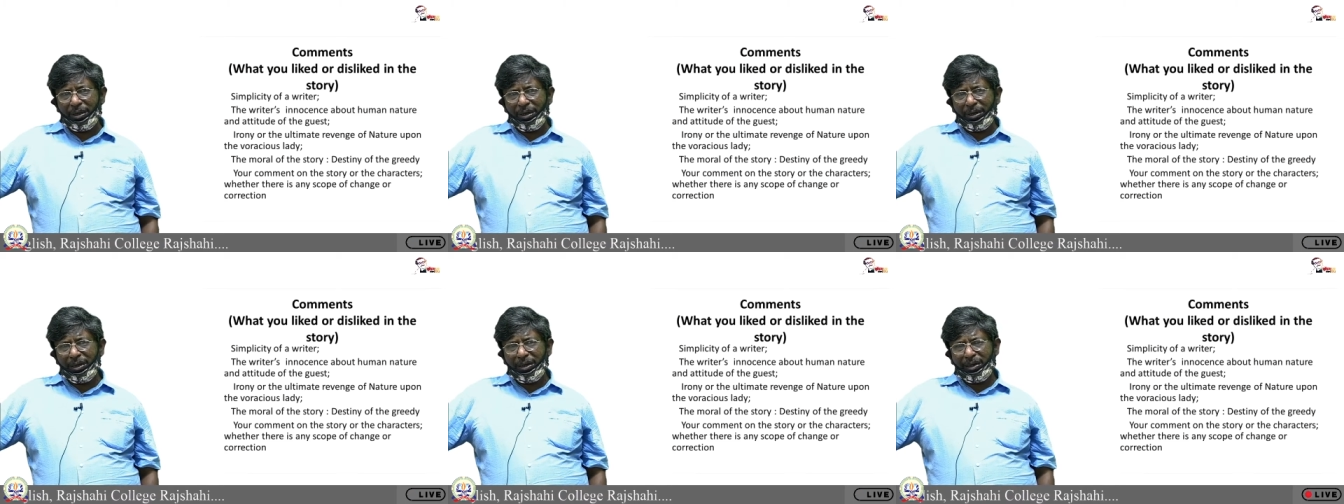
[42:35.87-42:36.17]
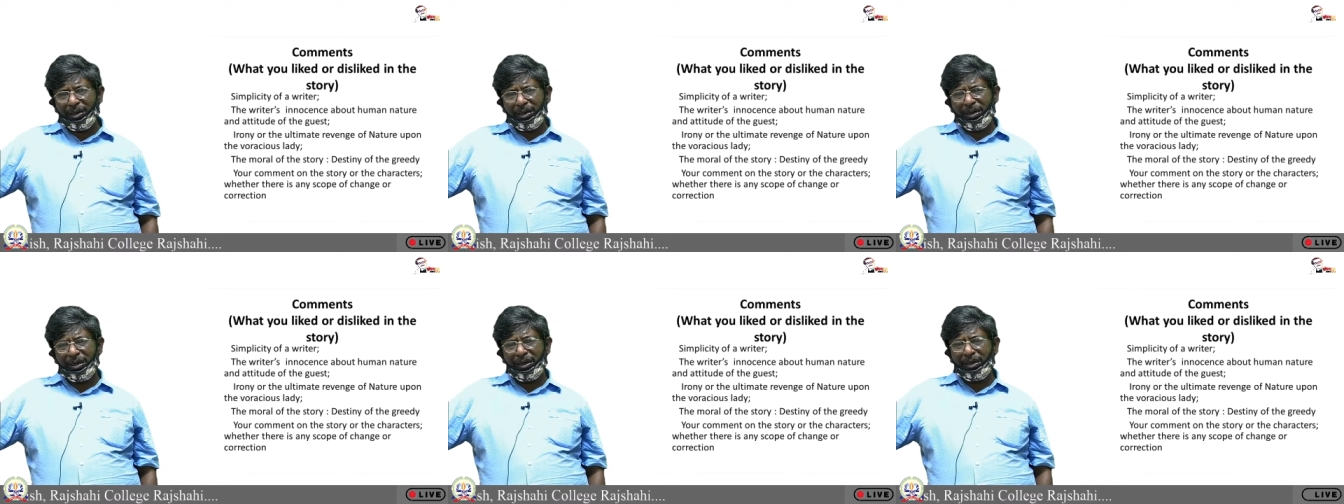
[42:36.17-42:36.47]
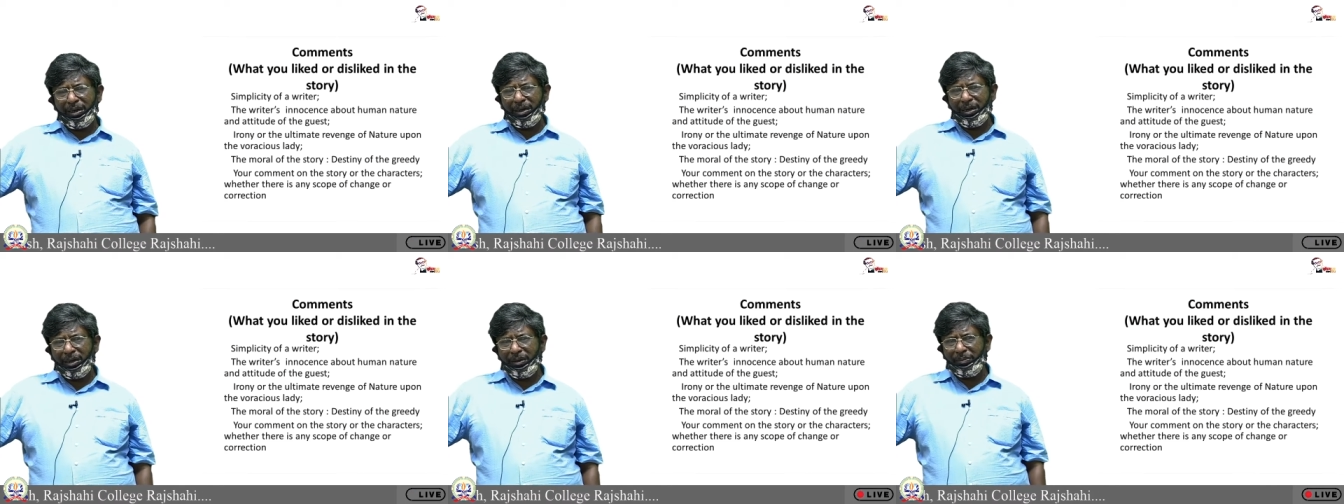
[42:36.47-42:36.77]
he
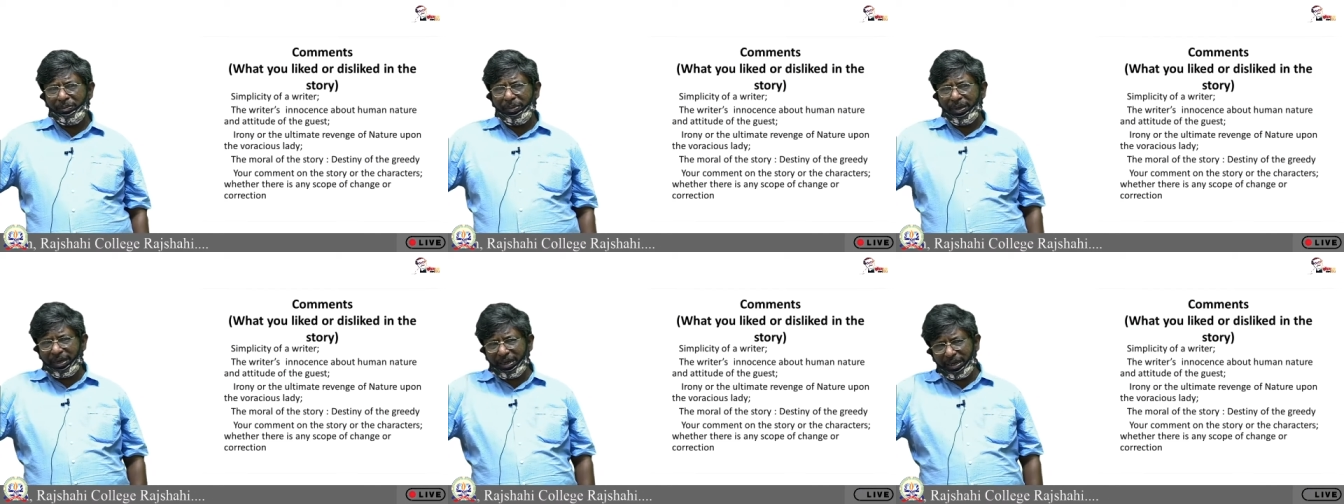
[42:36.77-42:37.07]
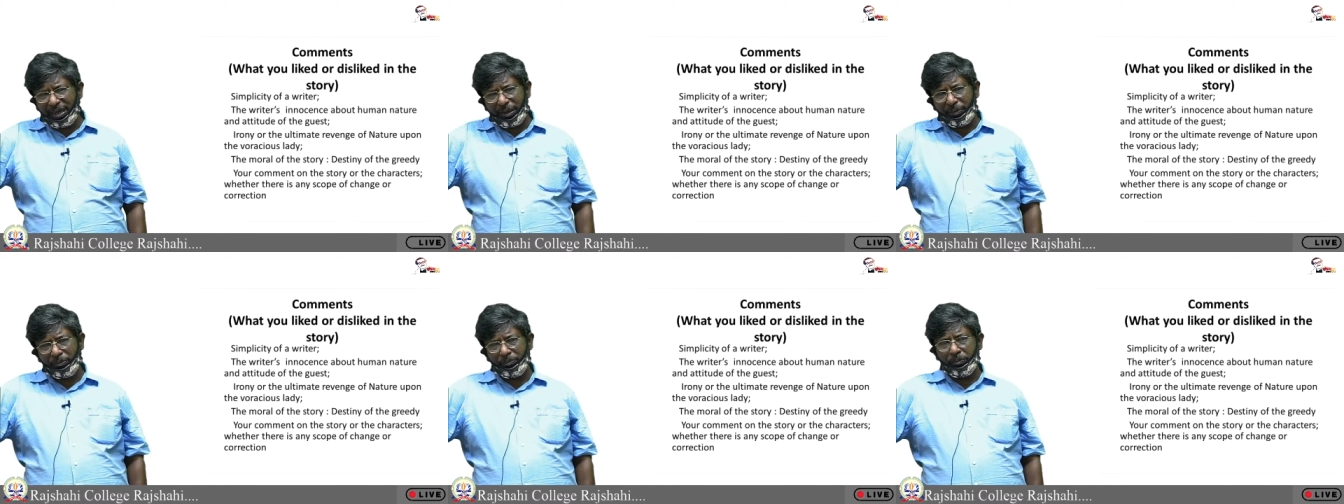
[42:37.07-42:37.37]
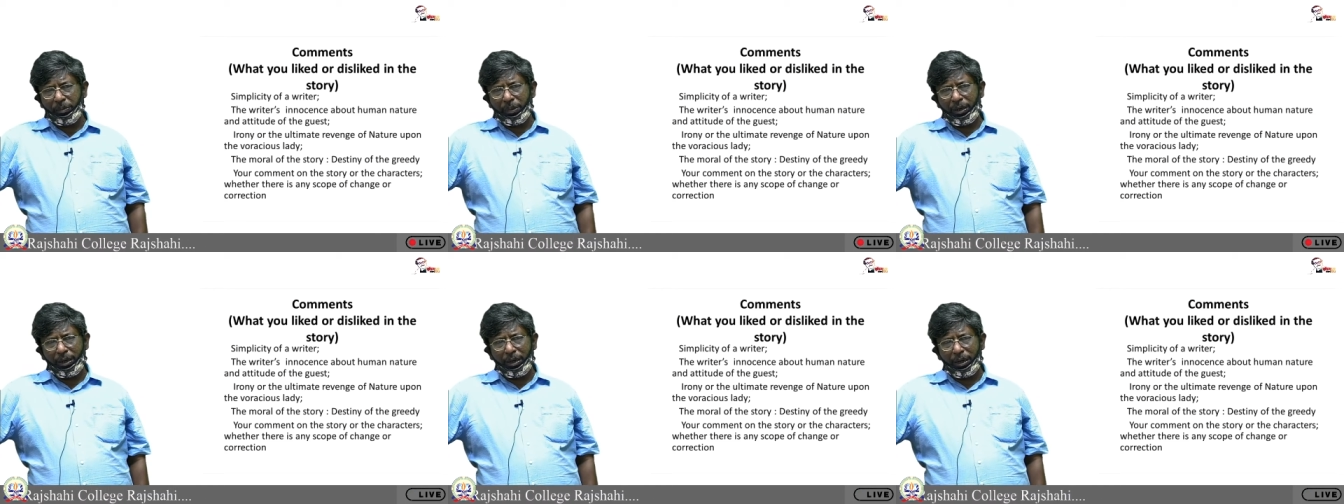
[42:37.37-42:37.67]
became,
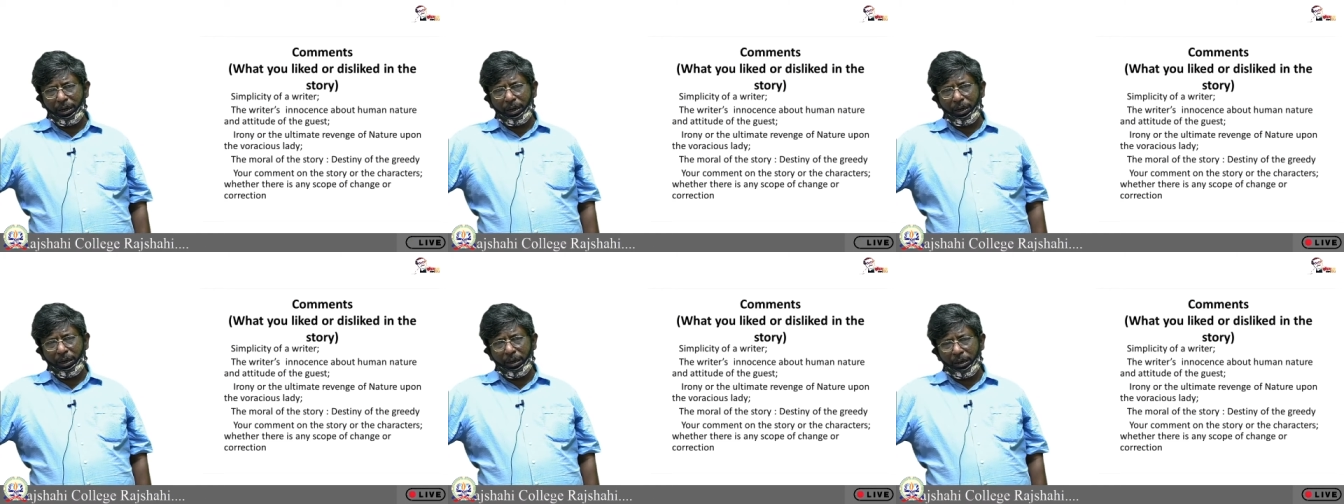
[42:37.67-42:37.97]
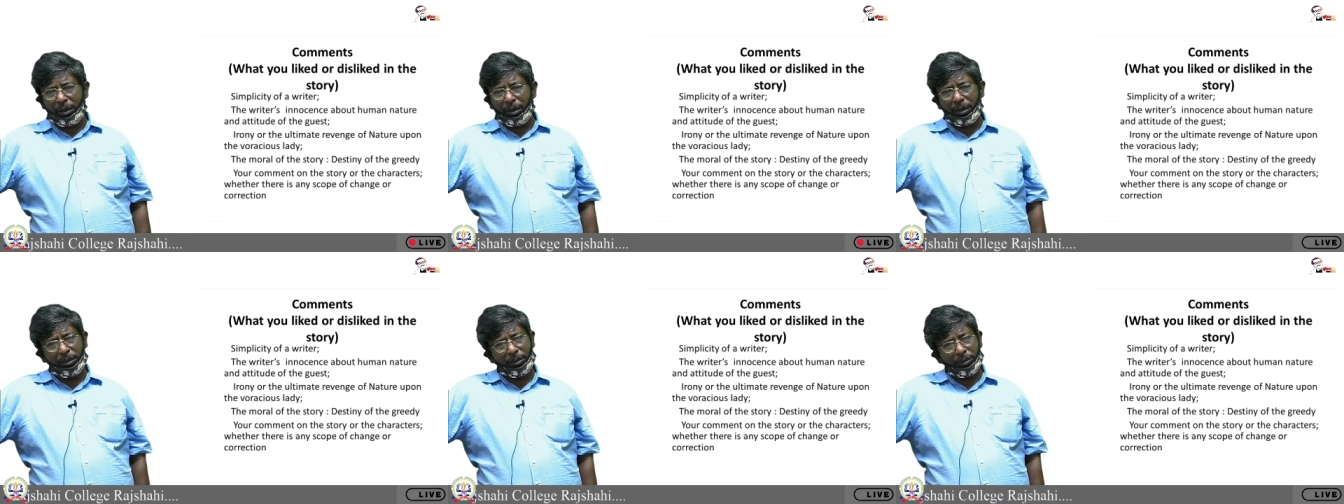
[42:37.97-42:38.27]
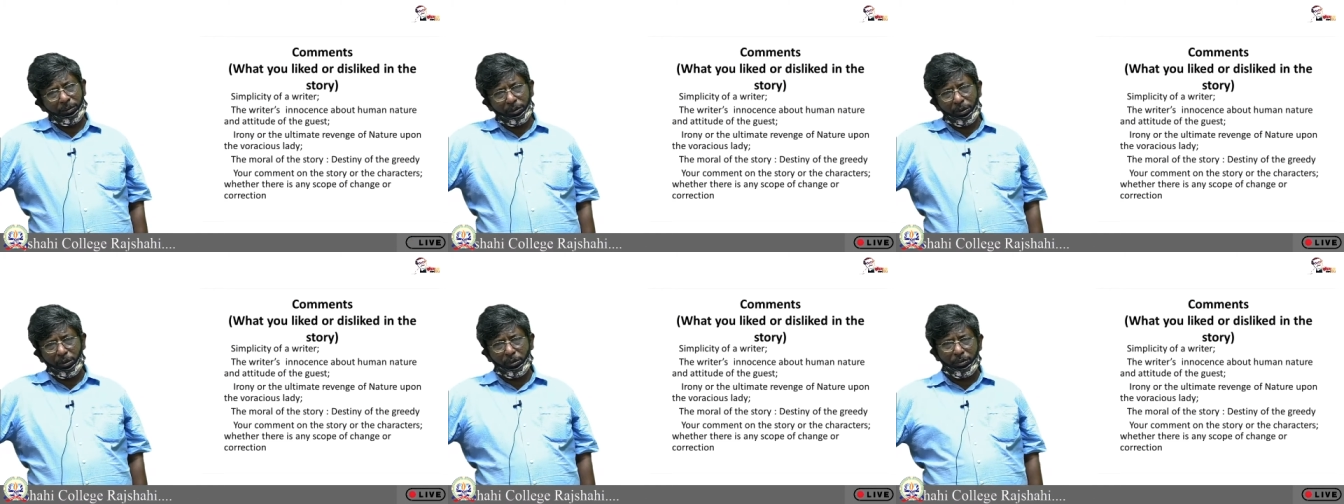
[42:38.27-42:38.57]

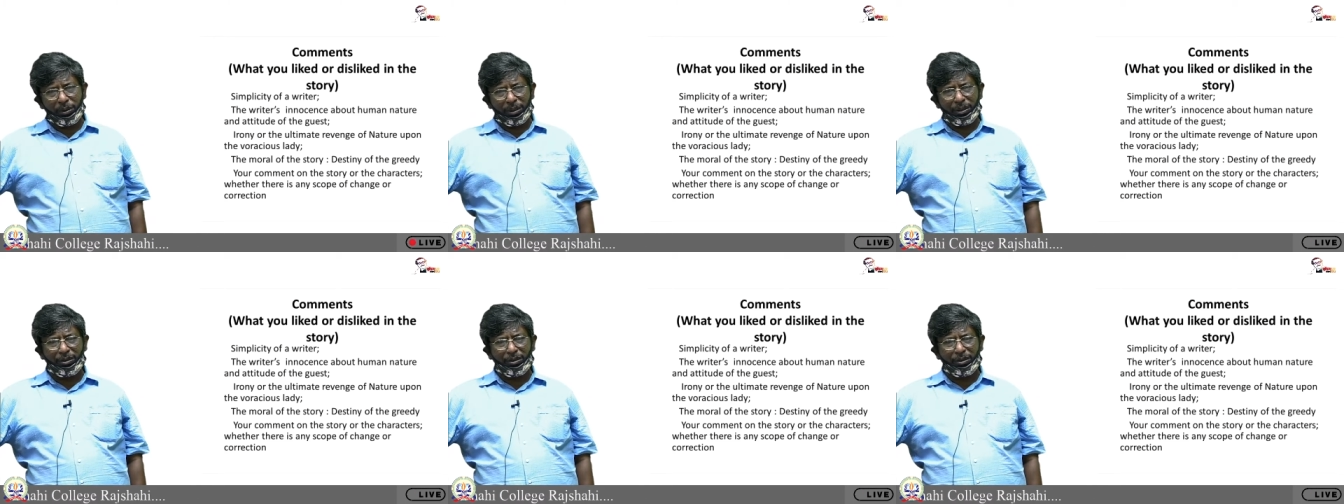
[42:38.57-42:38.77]
you may